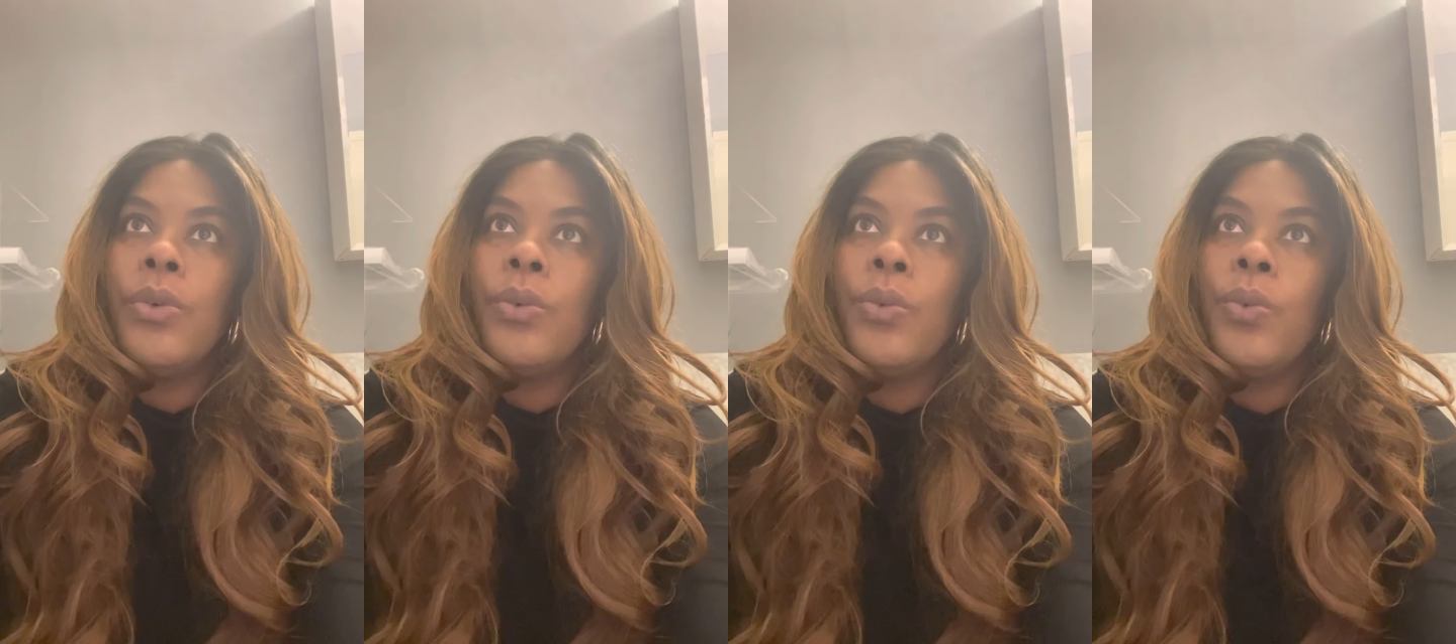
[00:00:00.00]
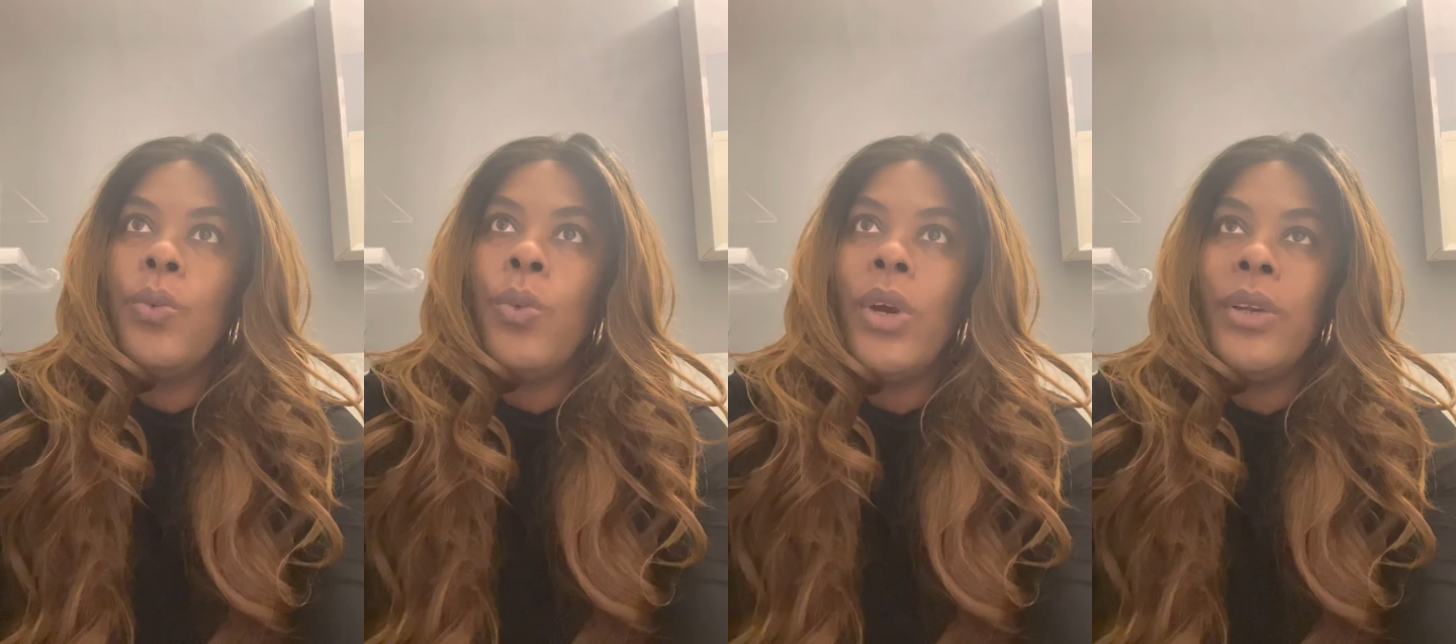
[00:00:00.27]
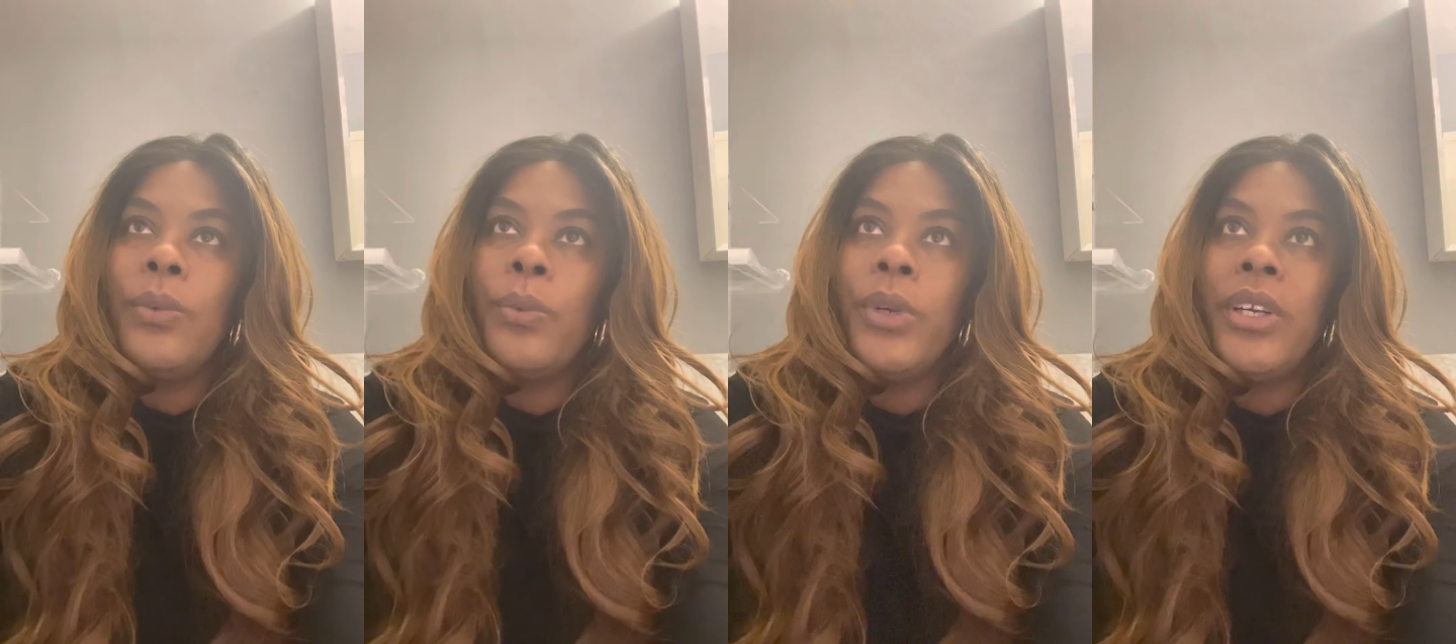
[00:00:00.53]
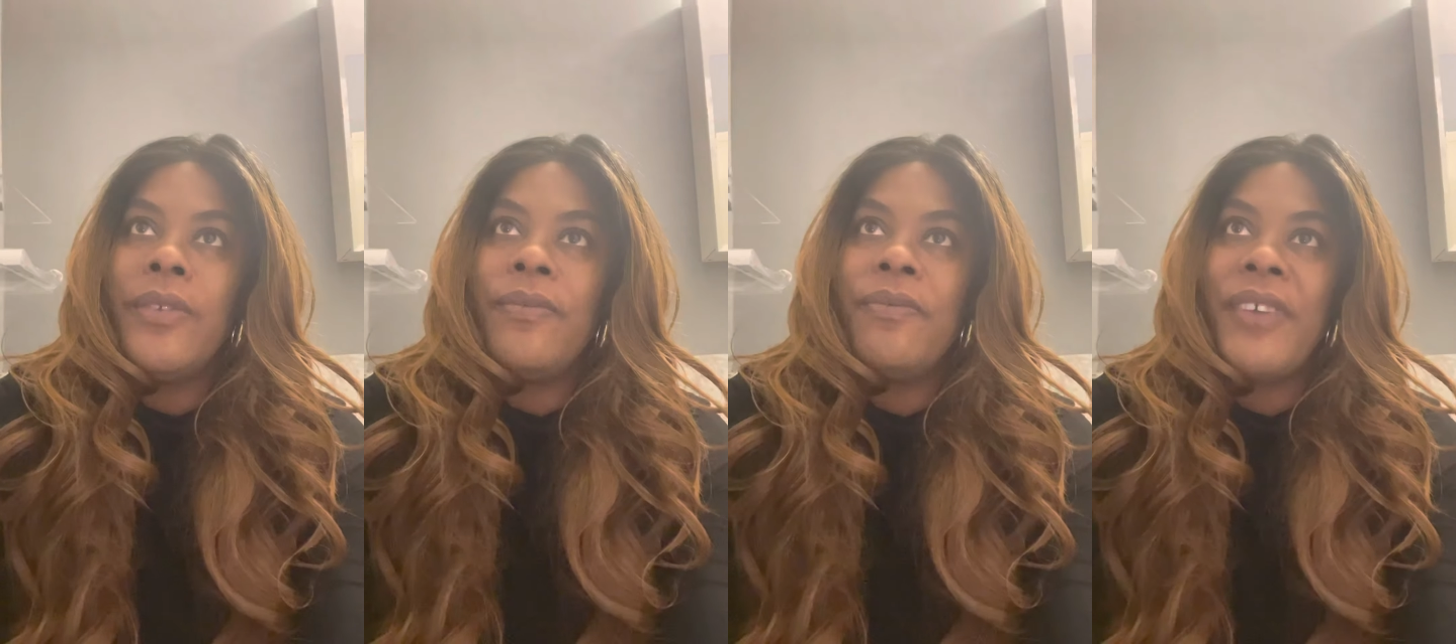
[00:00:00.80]
what
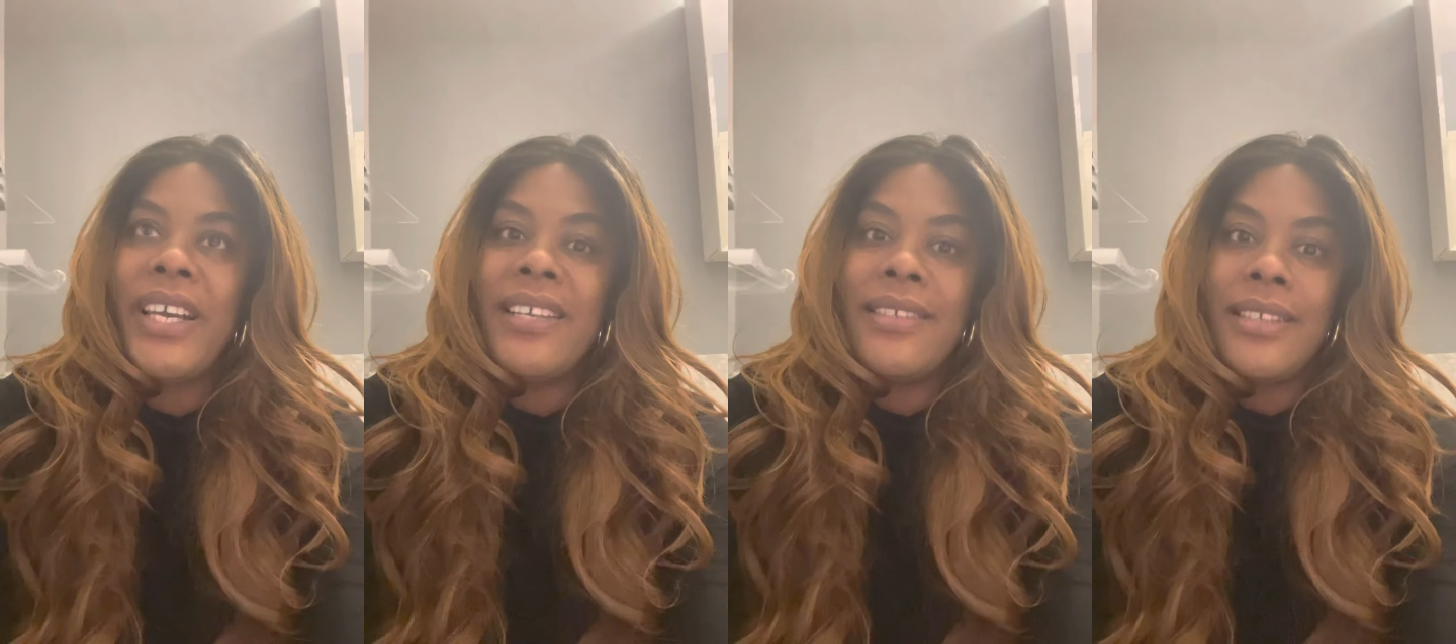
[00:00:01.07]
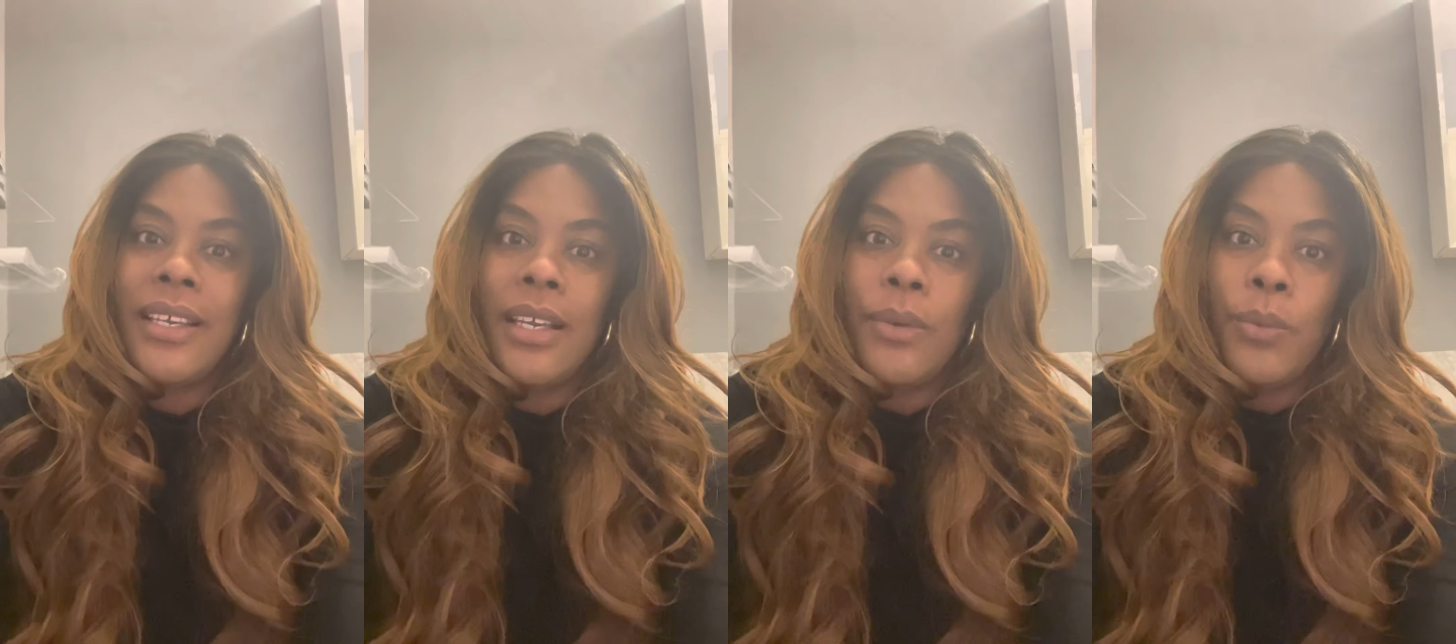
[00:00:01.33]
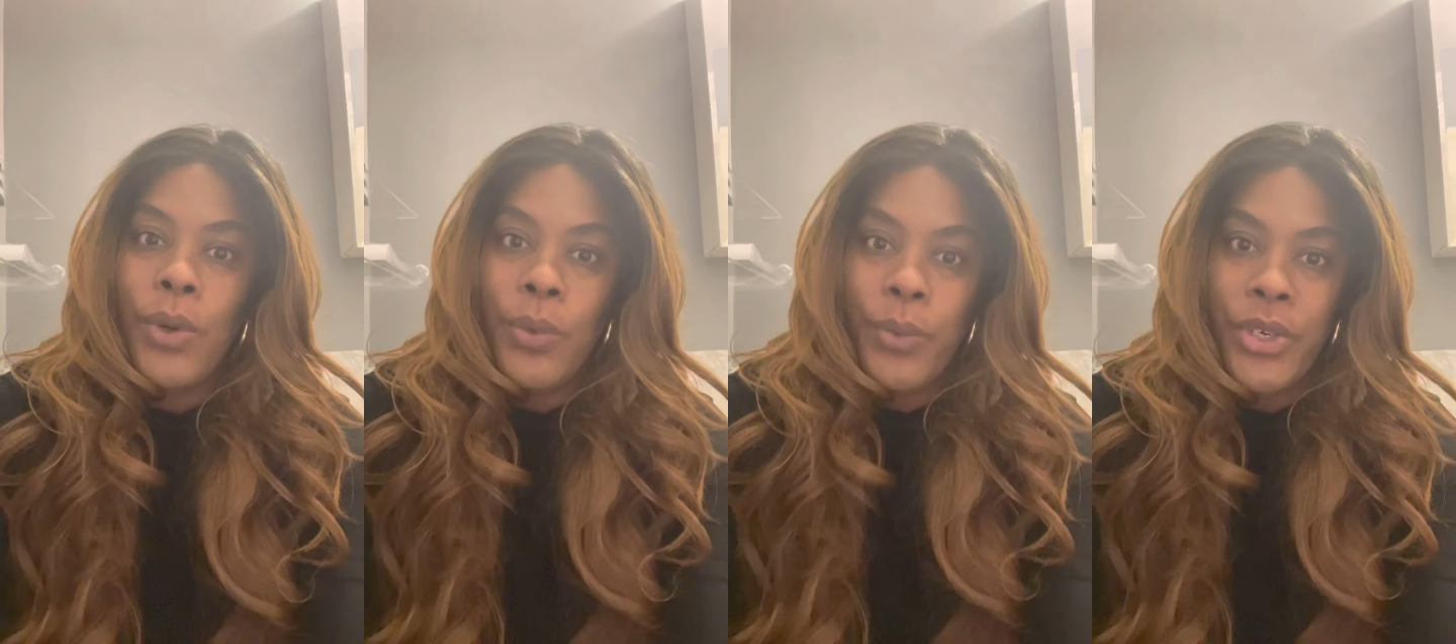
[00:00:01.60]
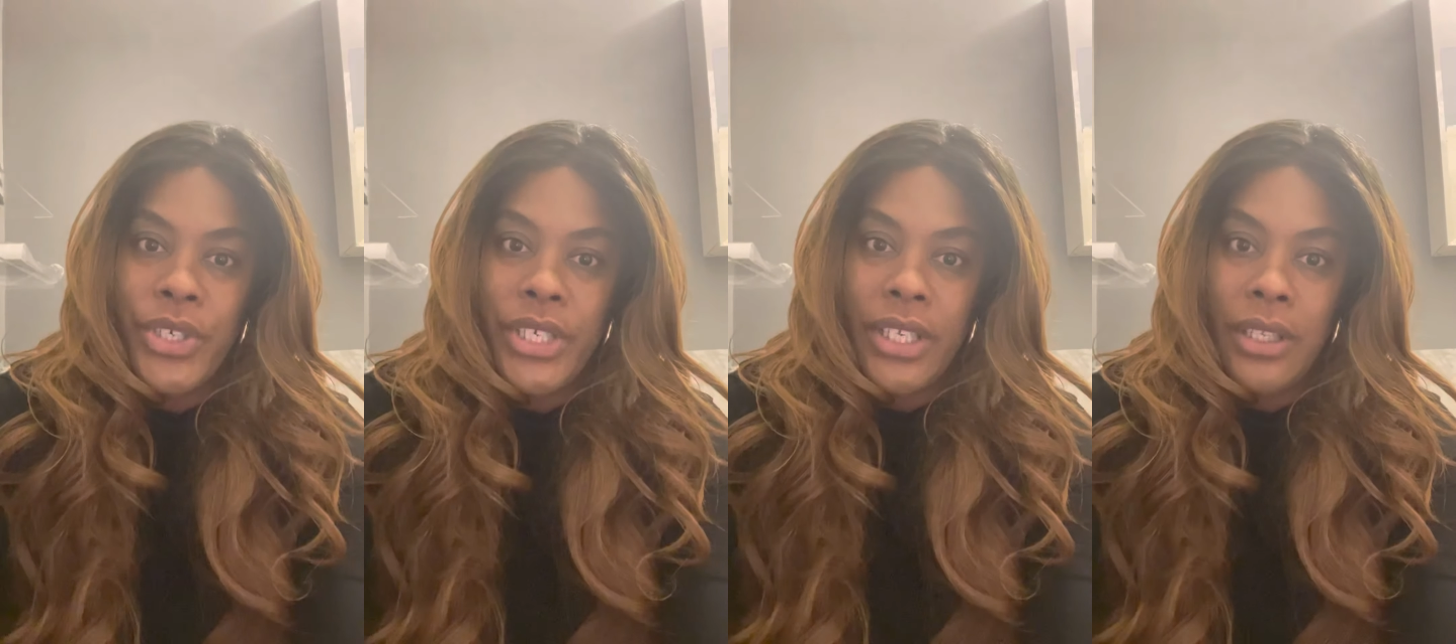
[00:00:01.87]
we're facing and what
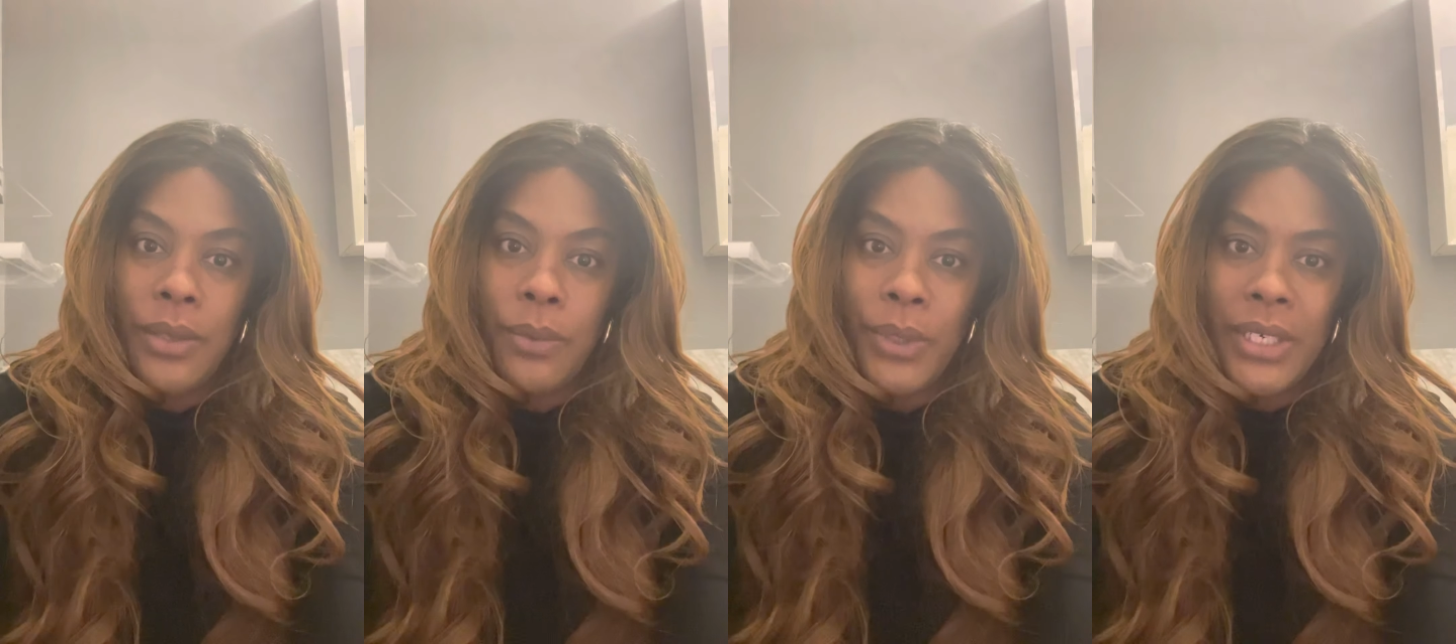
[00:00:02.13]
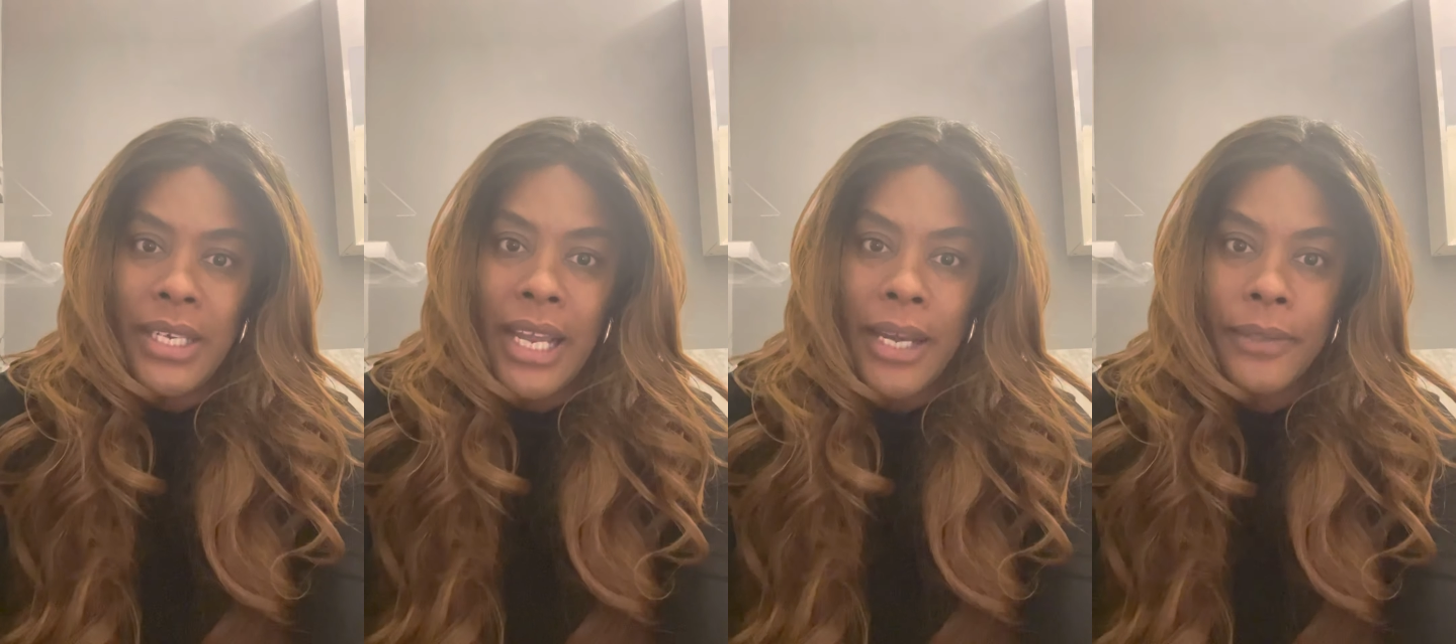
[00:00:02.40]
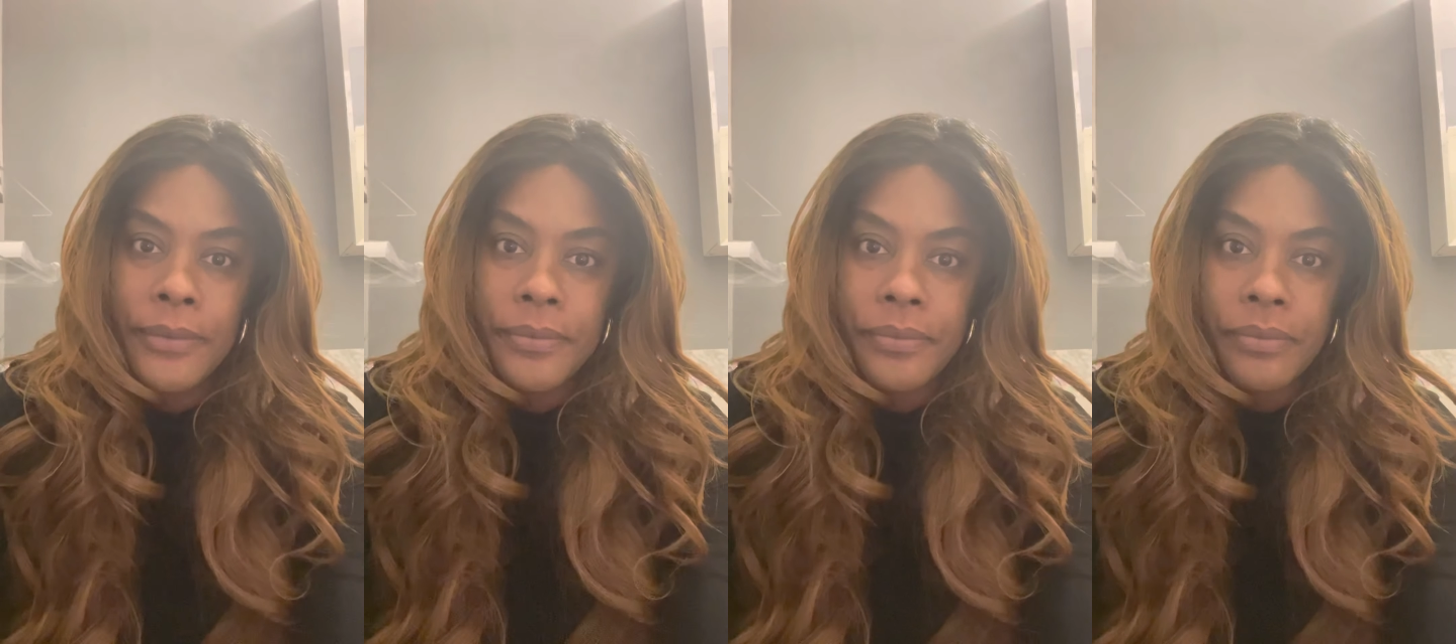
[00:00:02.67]
we're dealing with now?